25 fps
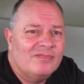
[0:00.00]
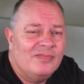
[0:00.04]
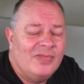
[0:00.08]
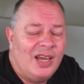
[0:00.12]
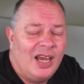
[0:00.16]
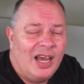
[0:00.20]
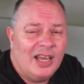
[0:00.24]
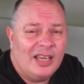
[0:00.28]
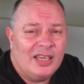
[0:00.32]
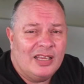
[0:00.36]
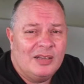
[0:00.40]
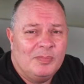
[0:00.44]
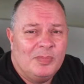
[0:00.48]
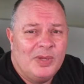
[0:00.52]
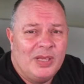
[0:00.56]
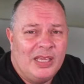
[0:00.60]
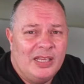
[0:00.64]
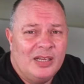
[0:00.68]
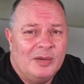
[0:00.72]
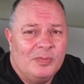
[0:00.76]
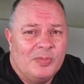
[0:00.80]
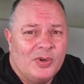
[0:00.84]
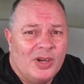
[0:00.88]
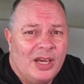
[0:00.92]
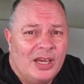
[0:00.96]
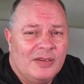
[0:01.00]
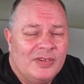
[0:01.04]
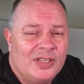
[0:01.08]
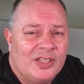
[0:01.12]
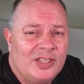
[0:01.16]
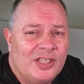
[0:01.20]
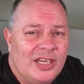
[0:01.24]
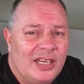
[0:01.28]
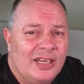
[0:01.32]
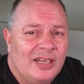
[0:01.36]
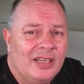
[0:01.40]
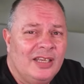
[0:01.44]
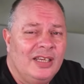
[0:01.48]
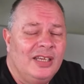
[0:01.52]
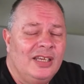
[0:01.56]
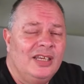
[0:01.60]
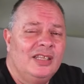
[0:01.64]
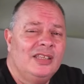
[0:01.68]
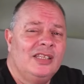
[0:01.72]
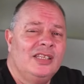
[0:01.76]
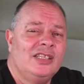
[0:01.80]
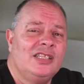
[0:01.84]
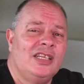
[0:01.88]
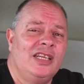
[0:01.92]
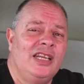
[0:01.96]
I can be in a private jet.
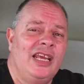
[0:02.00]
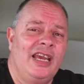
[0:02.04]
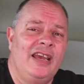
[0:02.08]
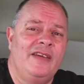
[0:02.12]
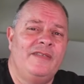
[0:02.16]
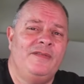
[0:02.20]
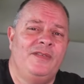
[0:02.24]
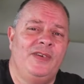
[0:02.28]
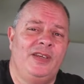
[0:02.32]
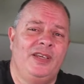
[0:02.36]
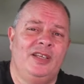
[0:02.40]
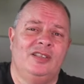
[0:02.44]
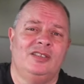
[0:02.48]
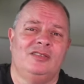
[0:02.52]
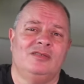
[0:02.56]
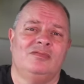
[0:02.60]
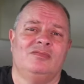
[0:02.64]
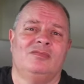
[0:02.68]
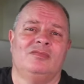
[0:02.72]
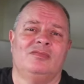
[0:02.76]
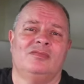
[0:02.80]
There's an airfield